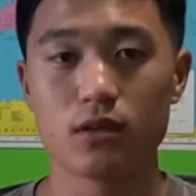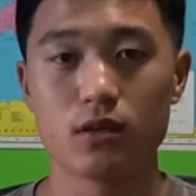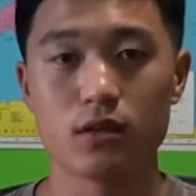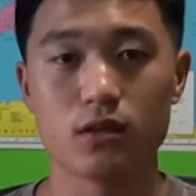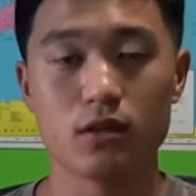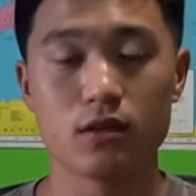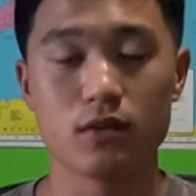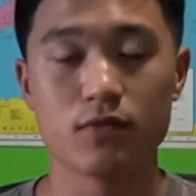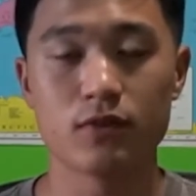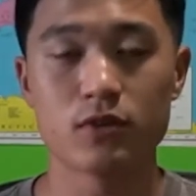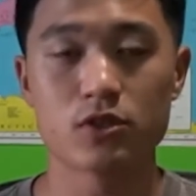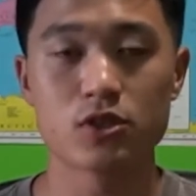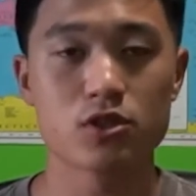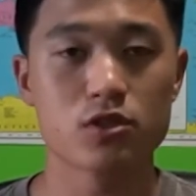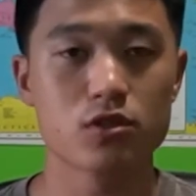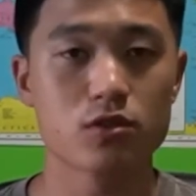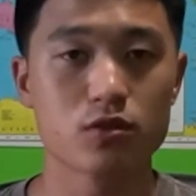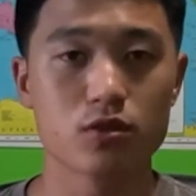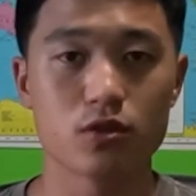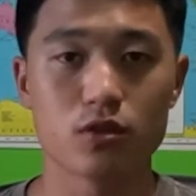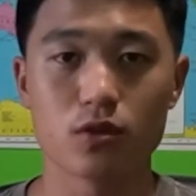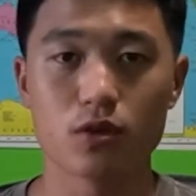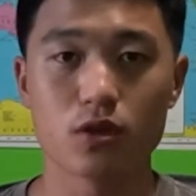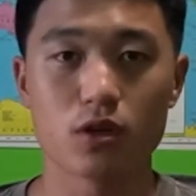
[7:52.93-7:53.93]
even
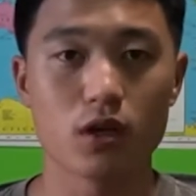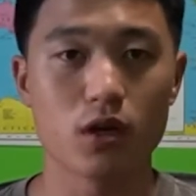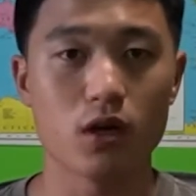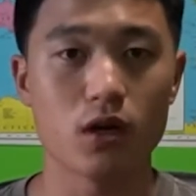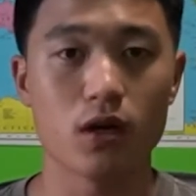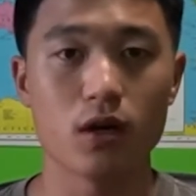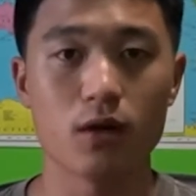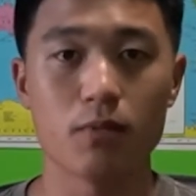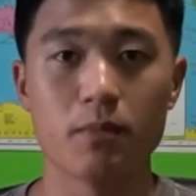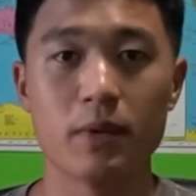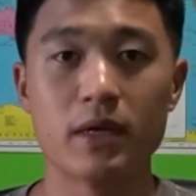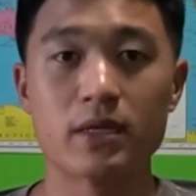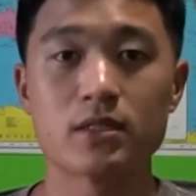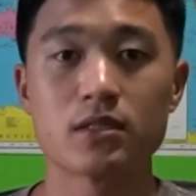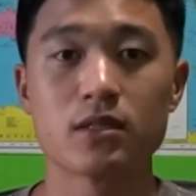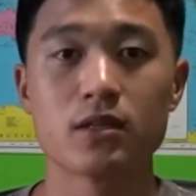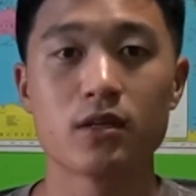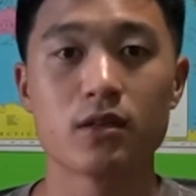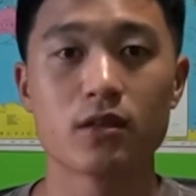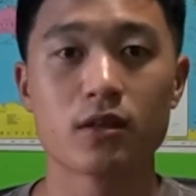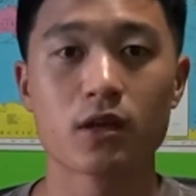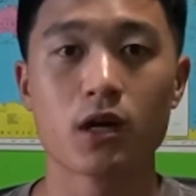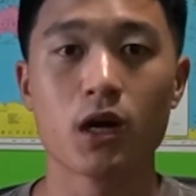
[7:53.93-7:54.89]
just mention it in the